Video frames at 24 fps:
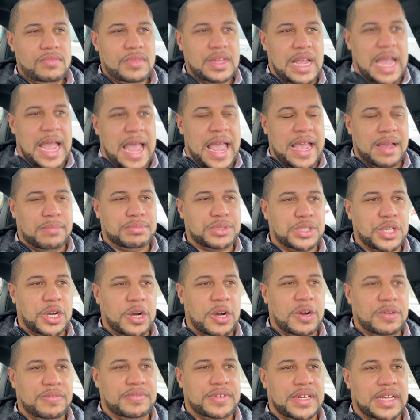
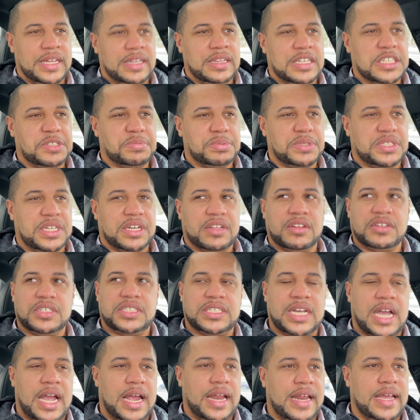observed in this particular
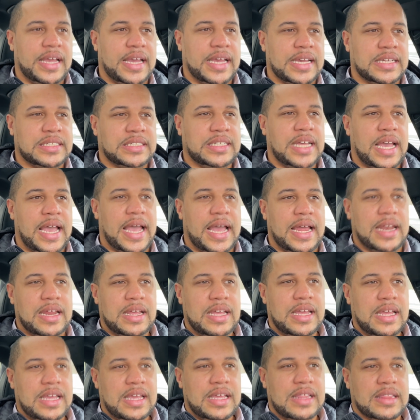signing is that
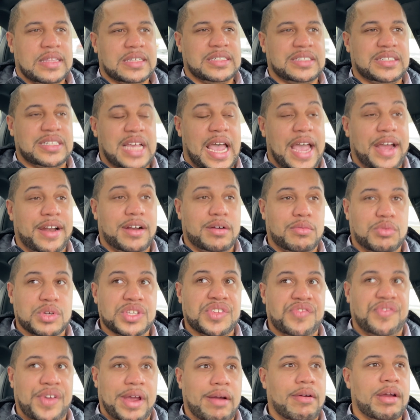the signer
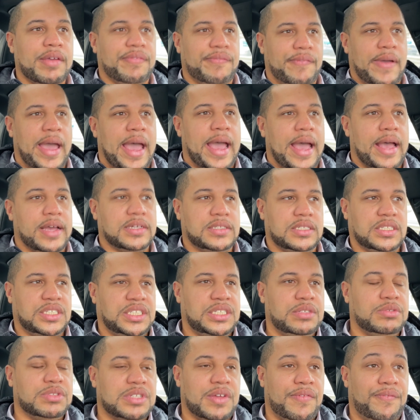was very fast.
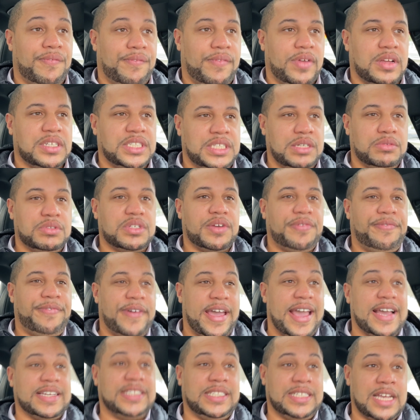She was a
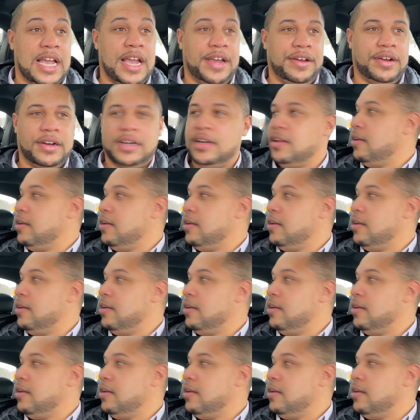fast signer,